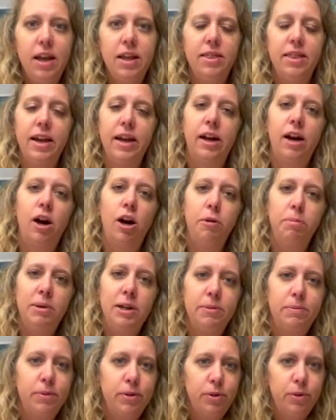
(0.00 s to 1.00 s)
They call
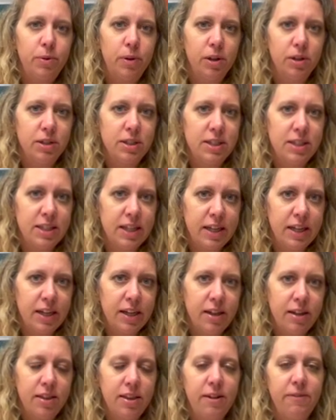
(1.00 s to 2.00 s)
people who are
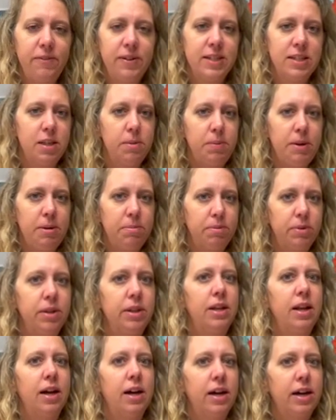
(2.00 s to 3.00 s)
sick. They visit people
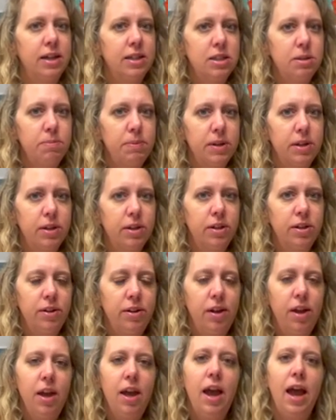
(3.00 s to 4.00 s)
in the hospital.